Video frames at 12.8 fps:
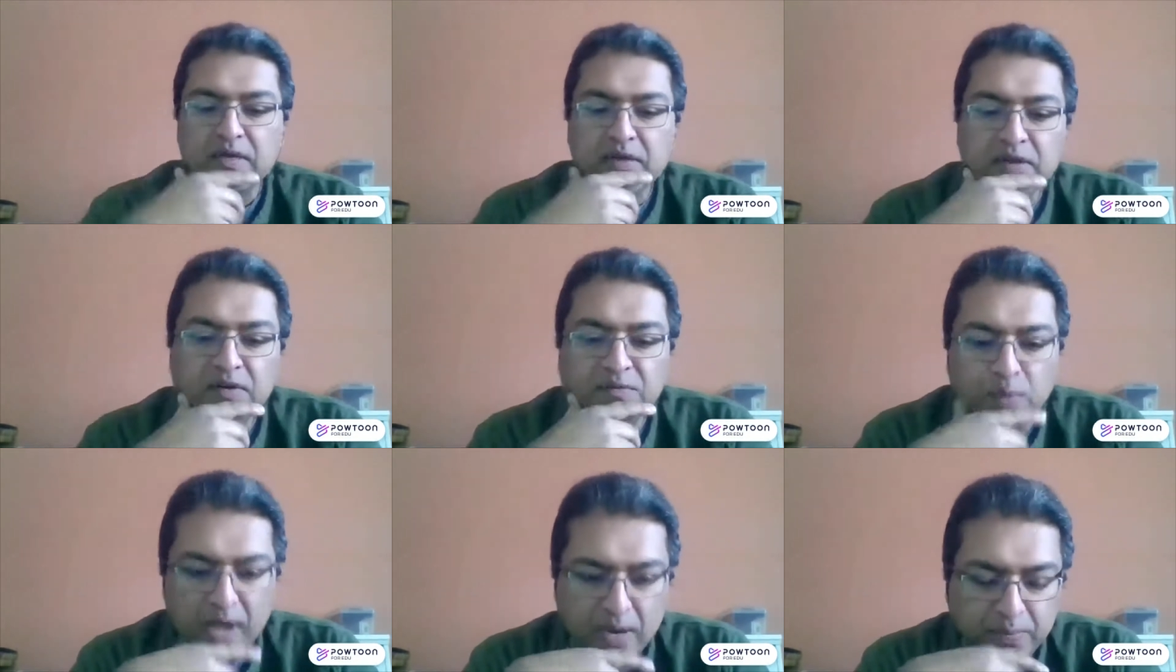kind
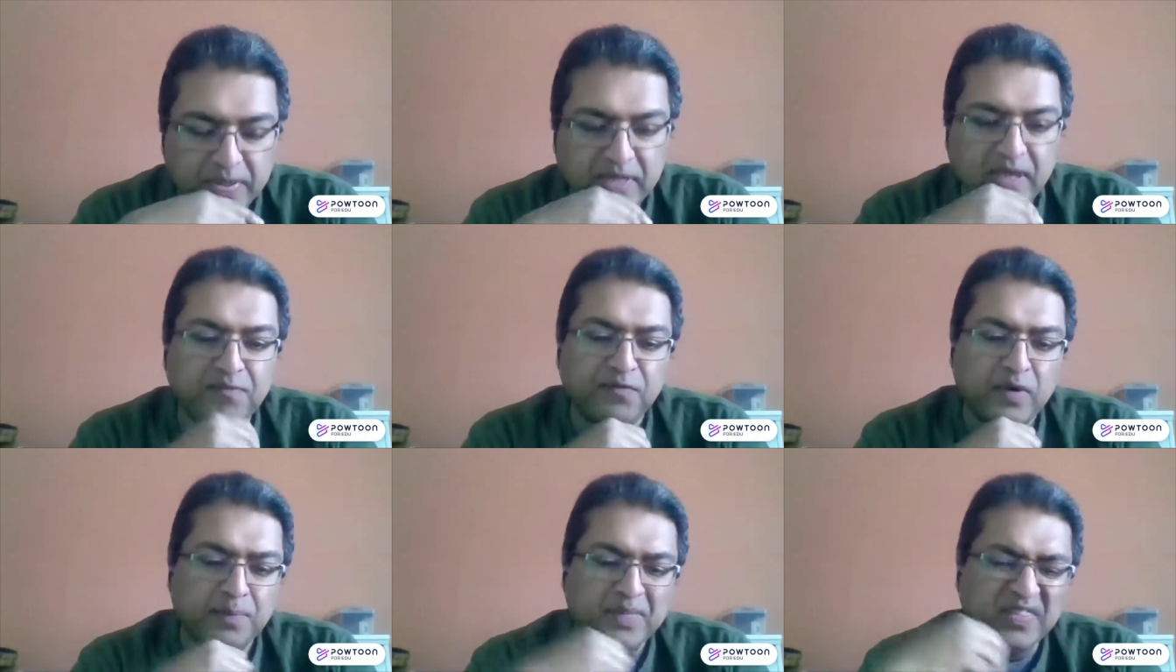of where we came
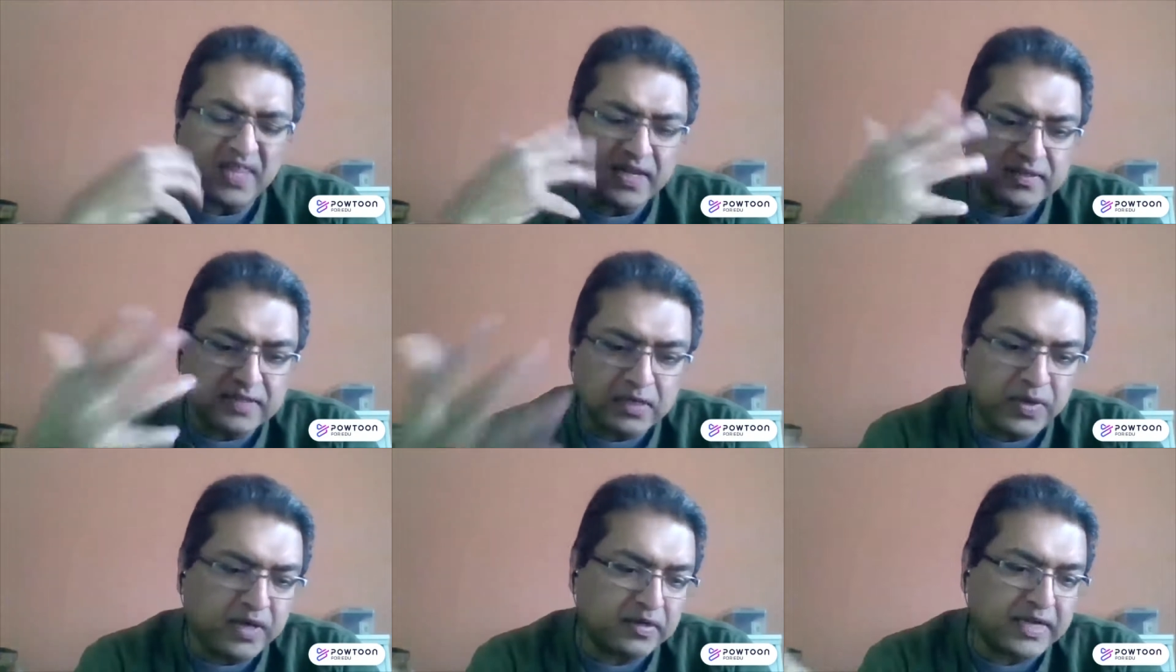from, the things
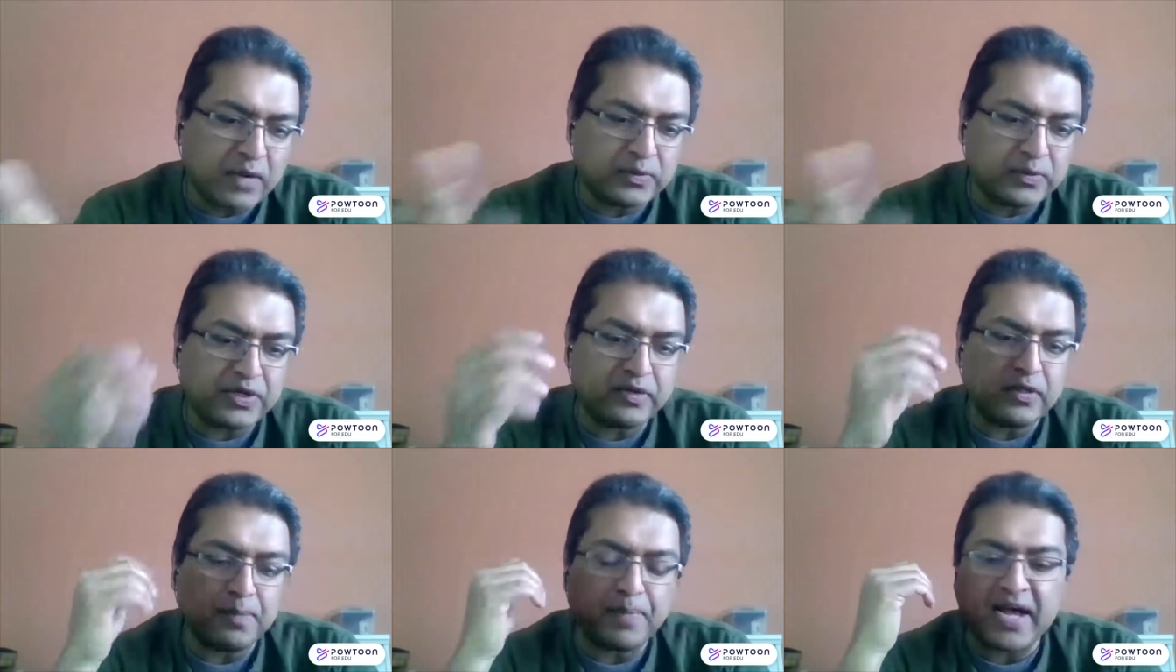that we encountered
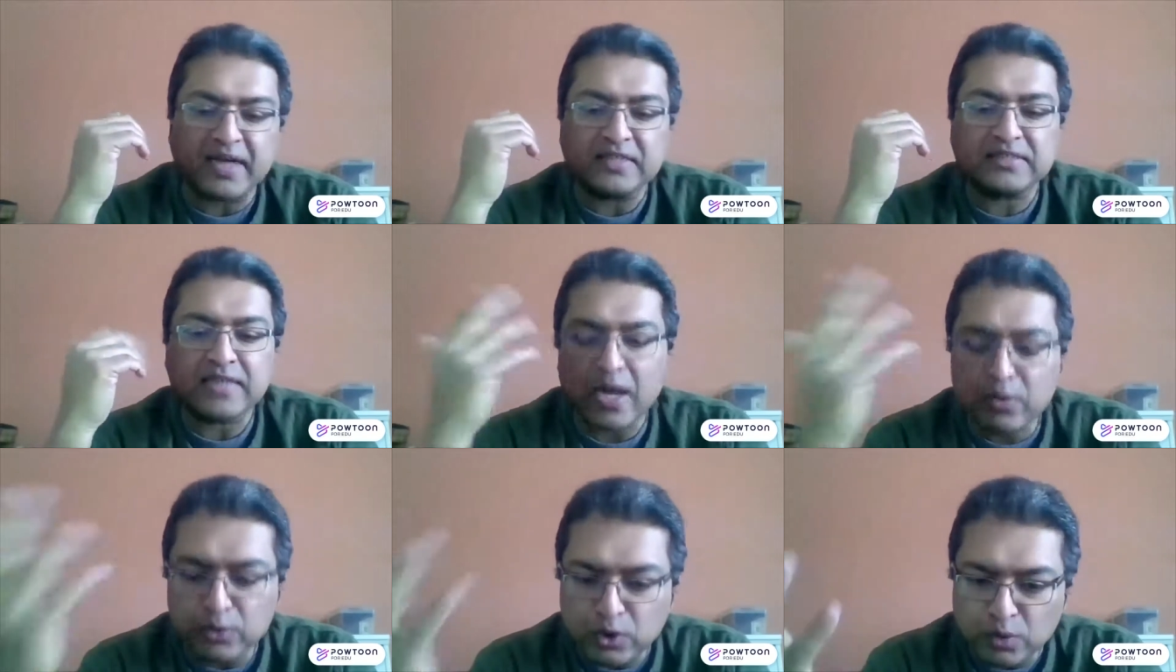in the past,
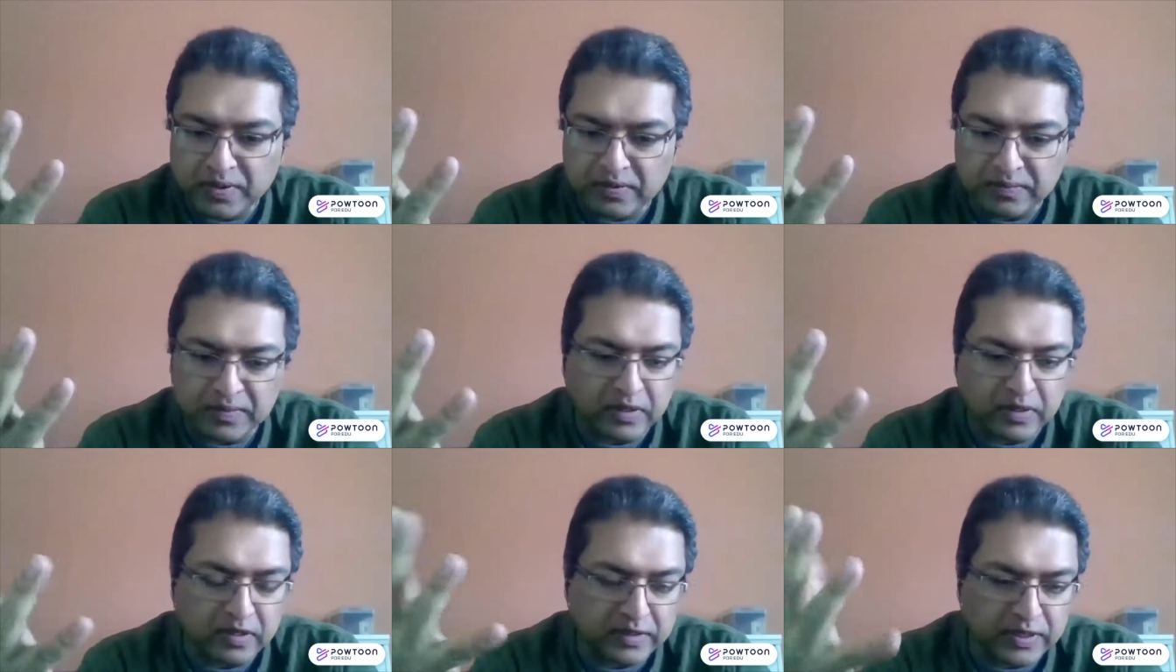how human
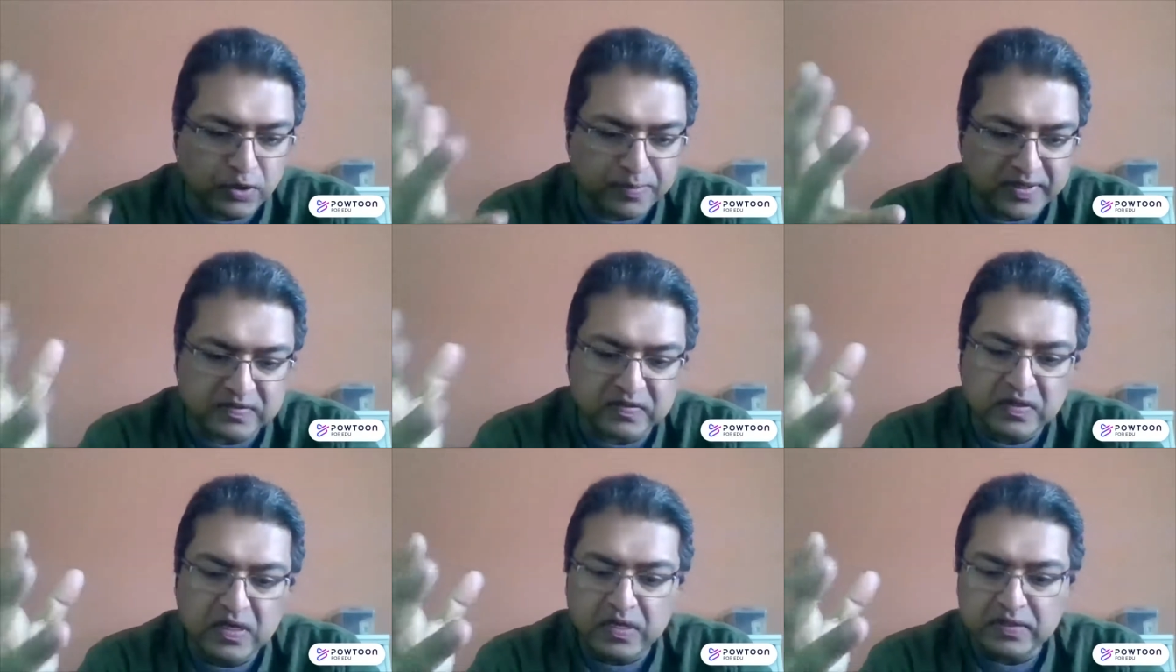uh,
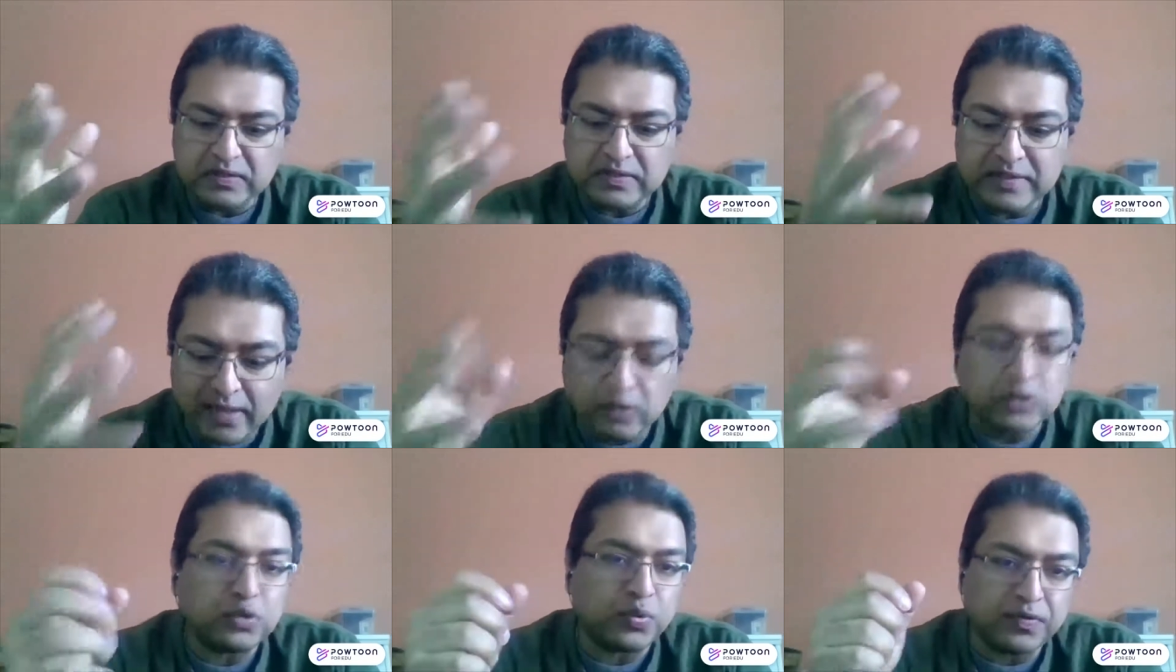humans
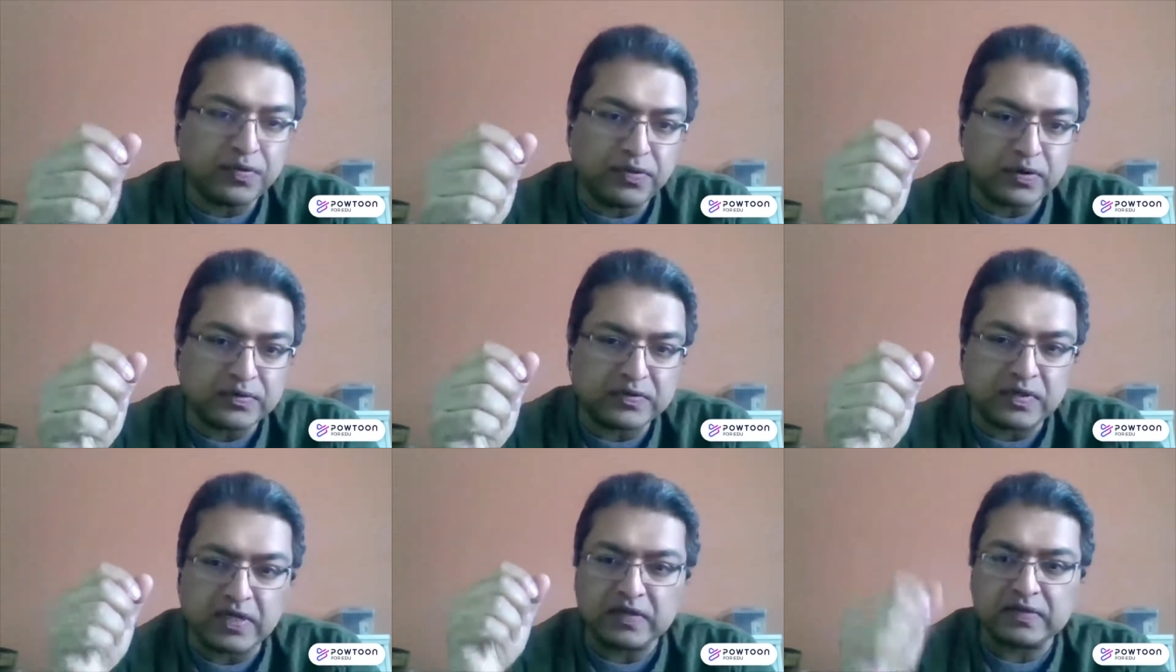dealt with those
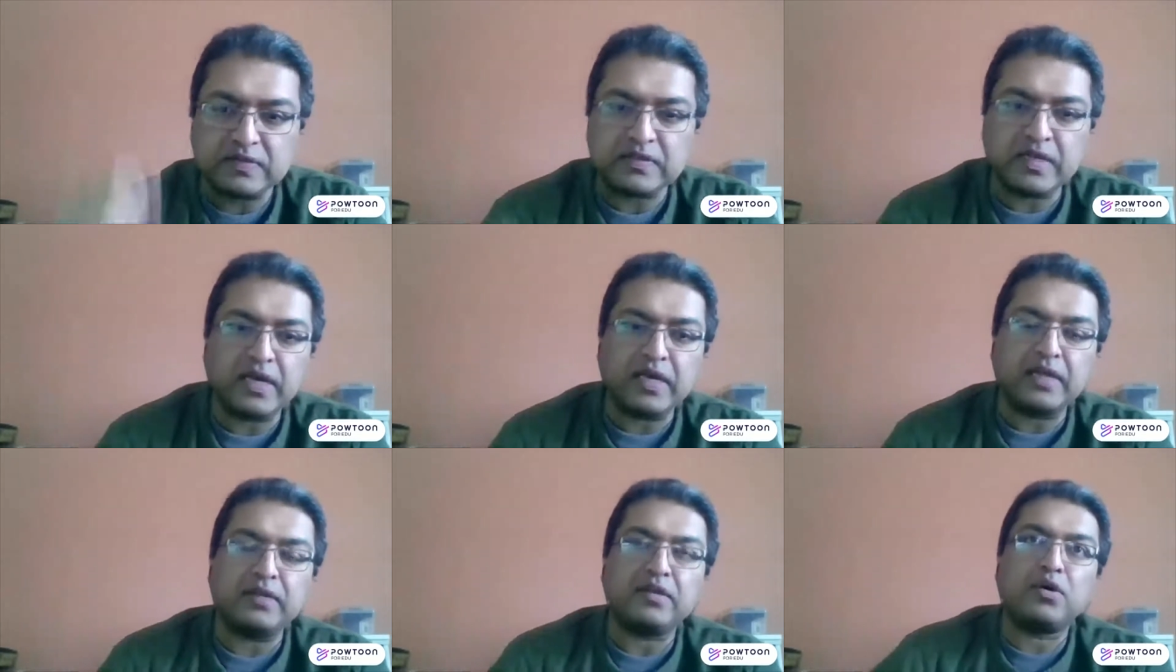things,
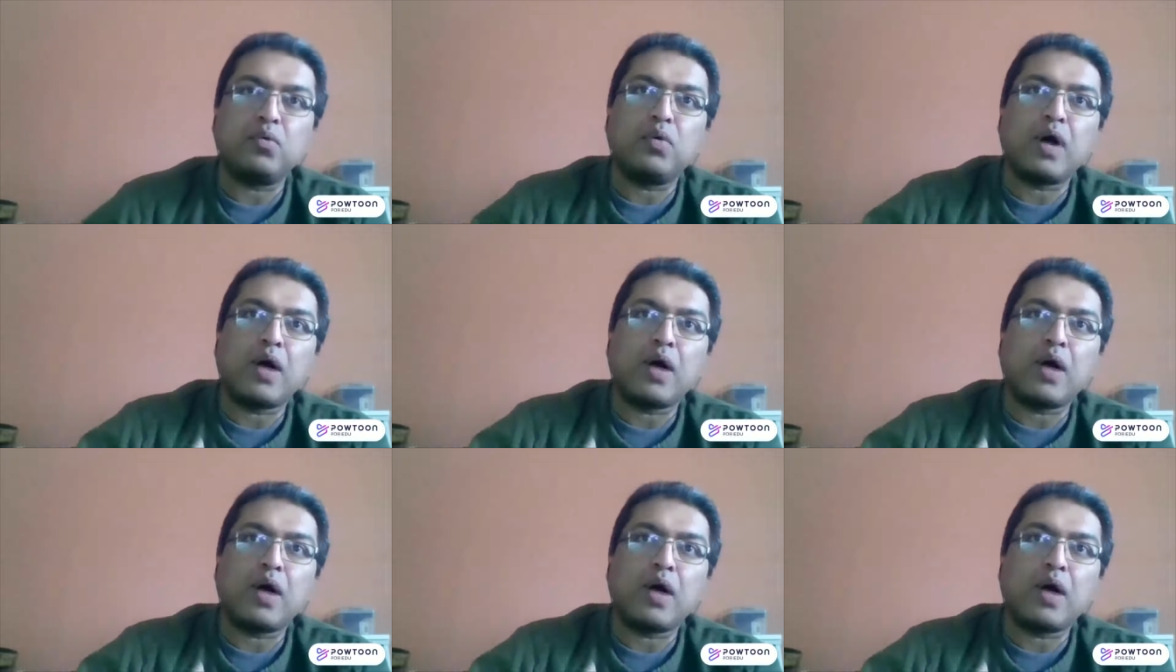and you know